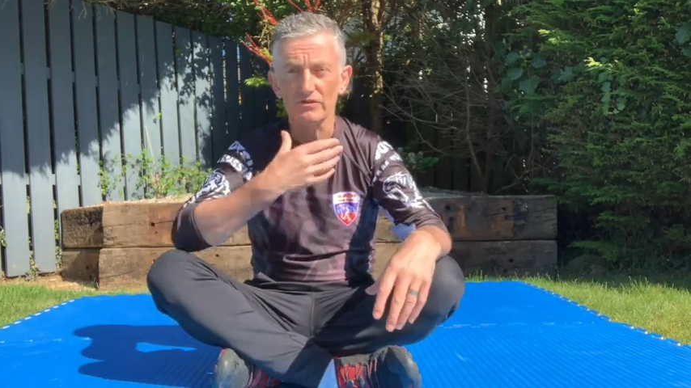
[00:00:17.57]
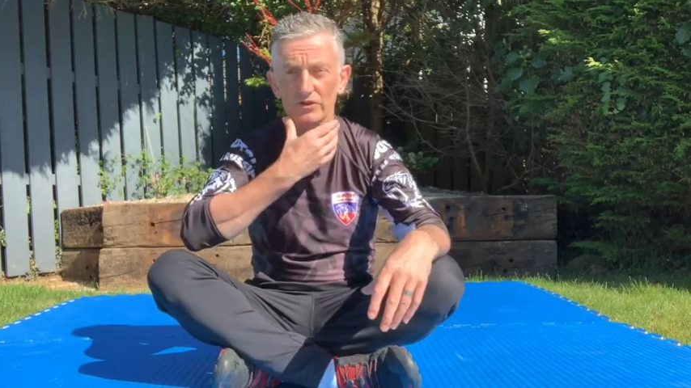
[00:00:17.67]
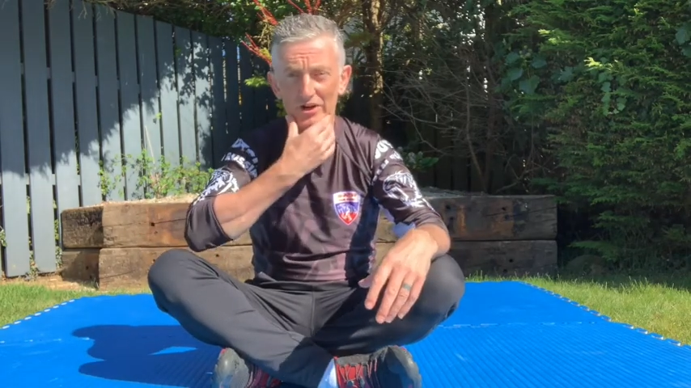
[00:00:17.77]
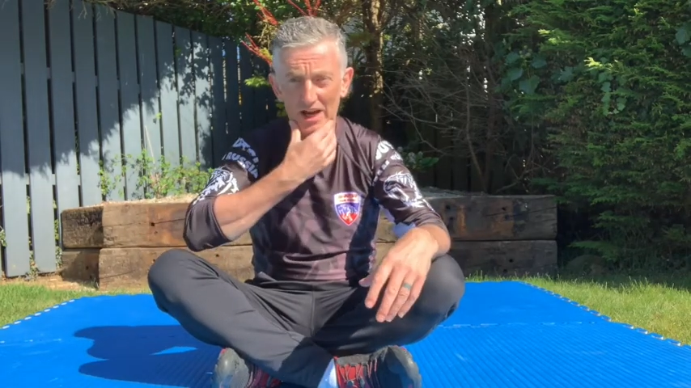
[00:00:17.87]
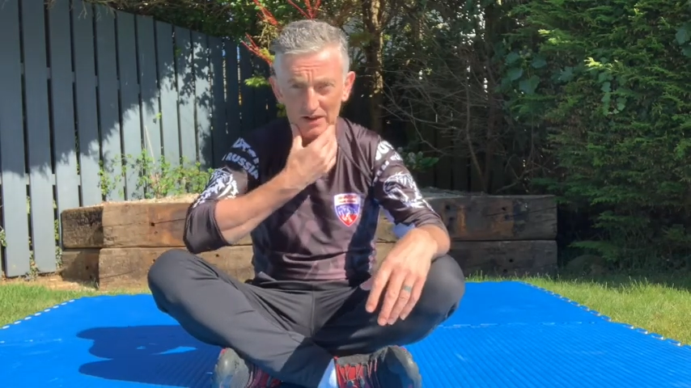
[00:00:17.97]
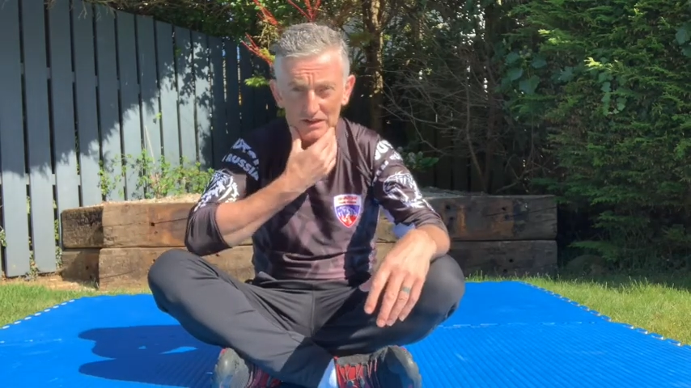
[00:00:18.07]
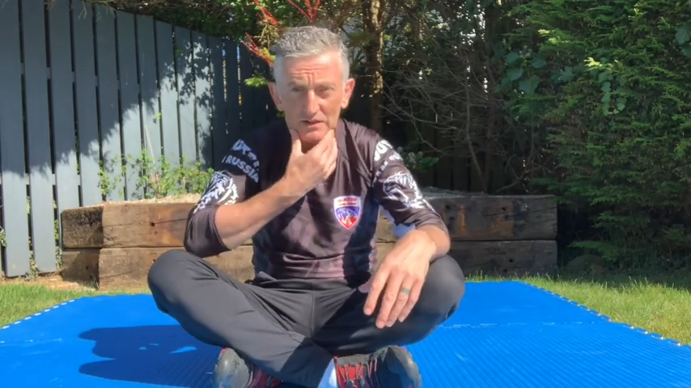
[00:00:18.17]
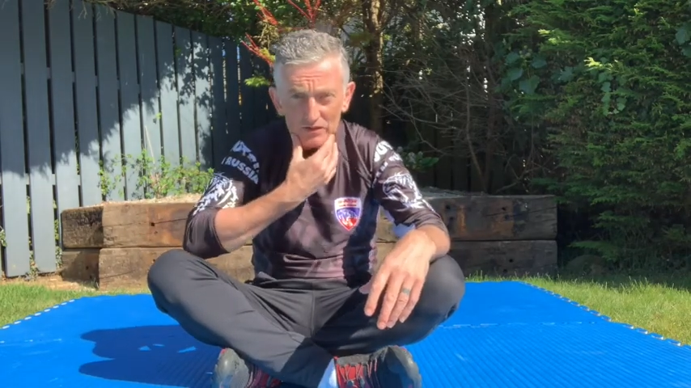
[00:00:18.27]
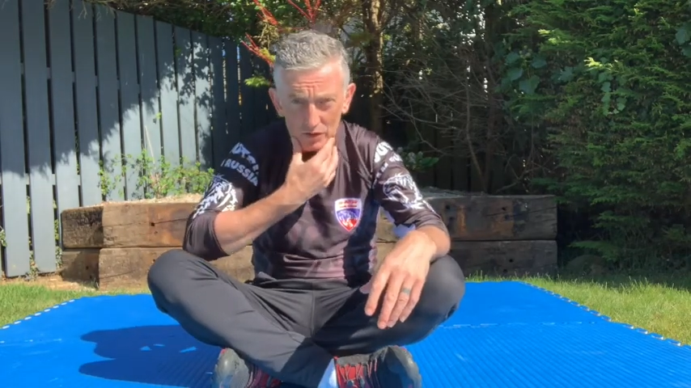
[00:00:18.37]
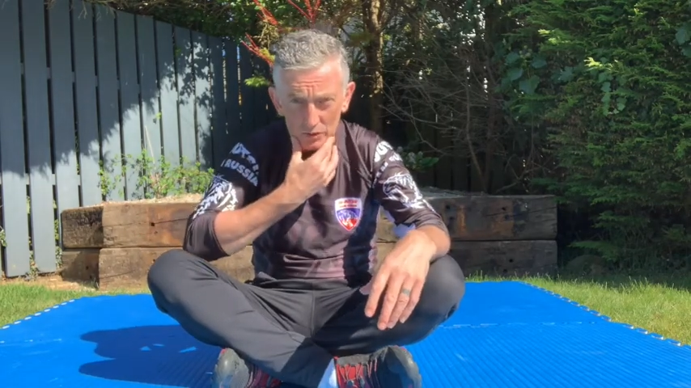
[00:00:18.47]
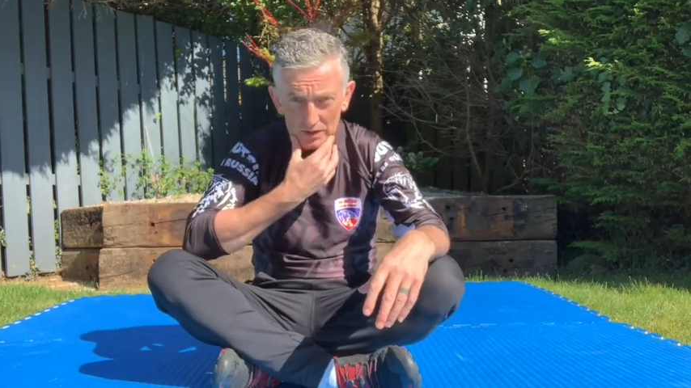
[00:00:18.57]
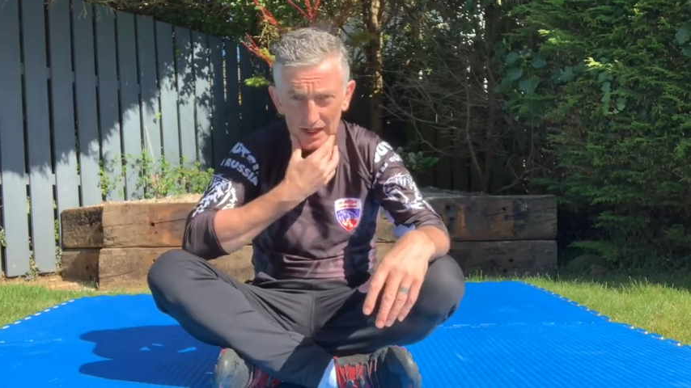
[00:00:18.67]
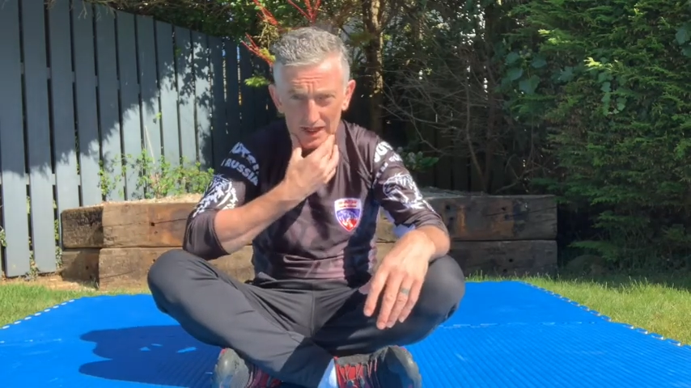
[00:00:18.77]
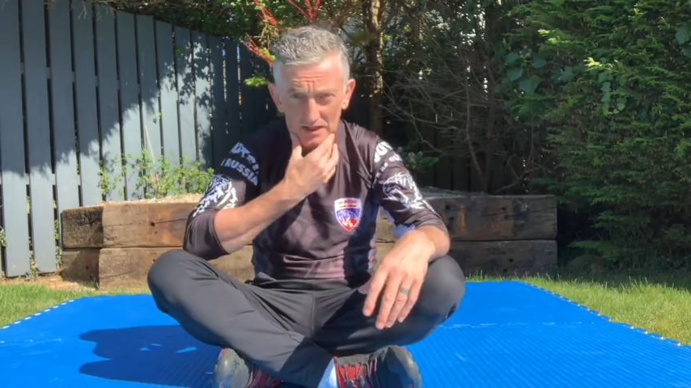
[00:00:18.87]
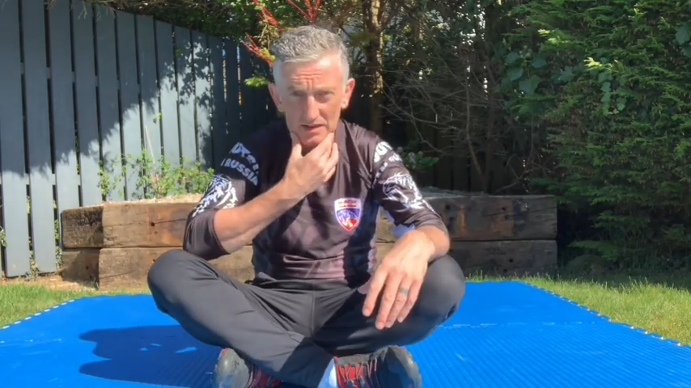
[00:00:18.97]
not having a forward
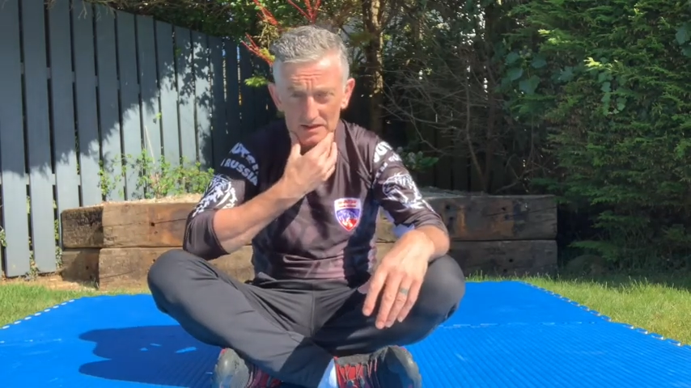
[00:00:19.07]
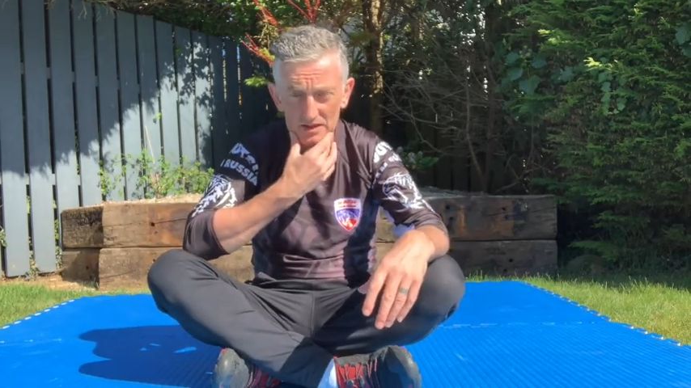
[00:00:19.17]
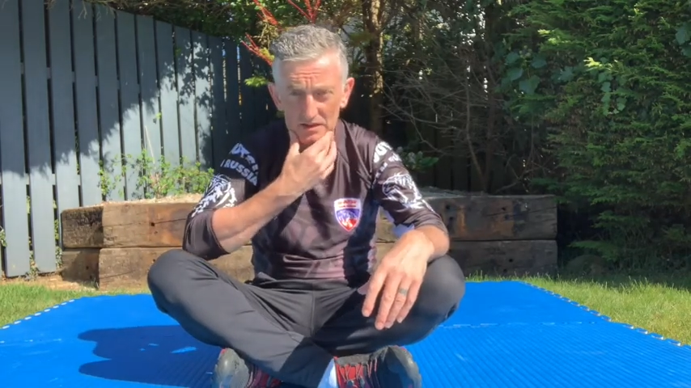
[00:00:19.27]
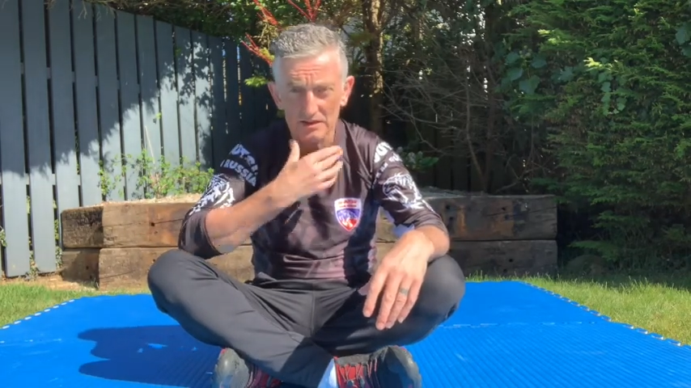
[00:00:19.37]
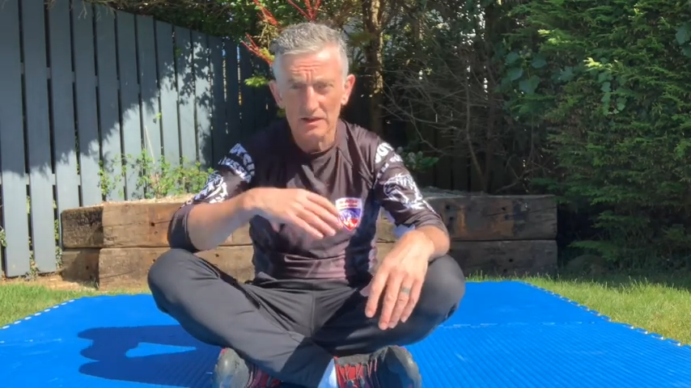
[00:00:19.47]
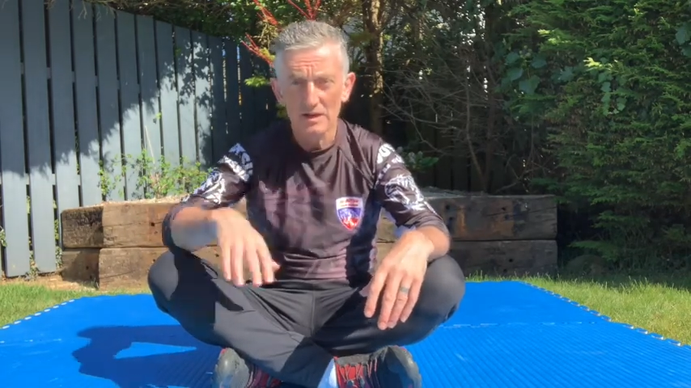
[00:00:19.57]
head tilt.